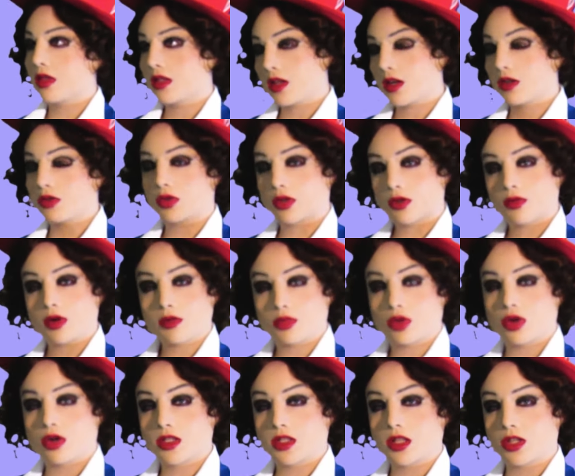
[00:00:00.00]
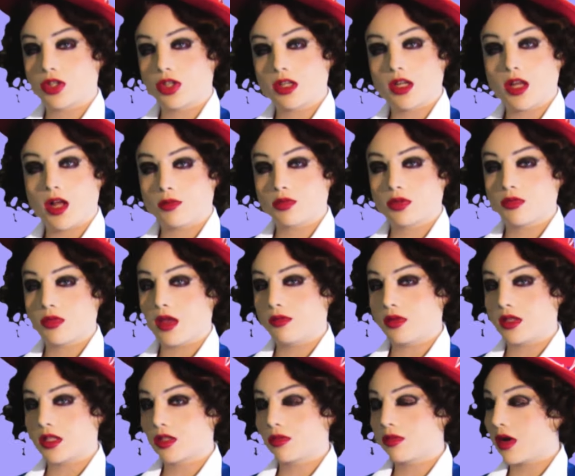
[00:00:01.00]
There were reports that she helped
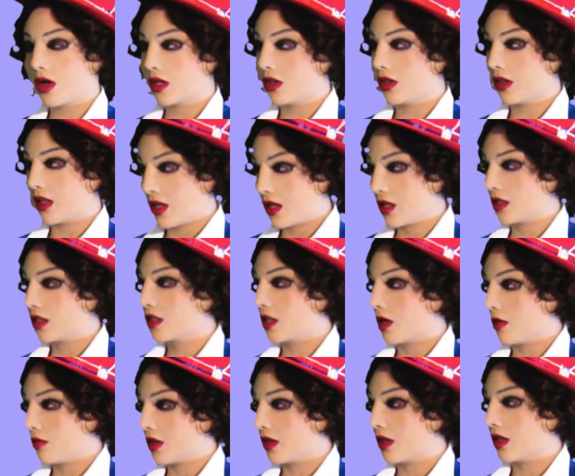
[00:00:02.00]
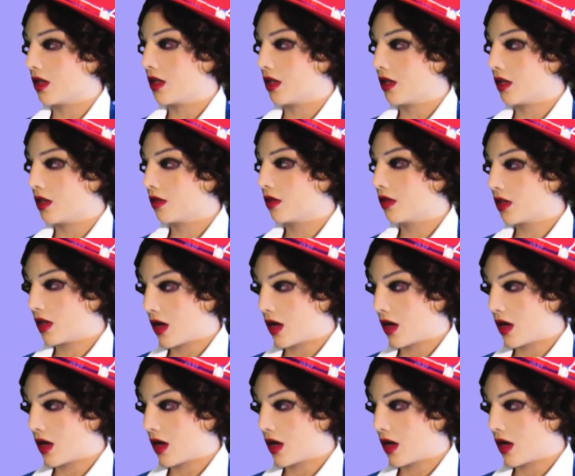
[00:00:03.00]
maybe smuggle in some of the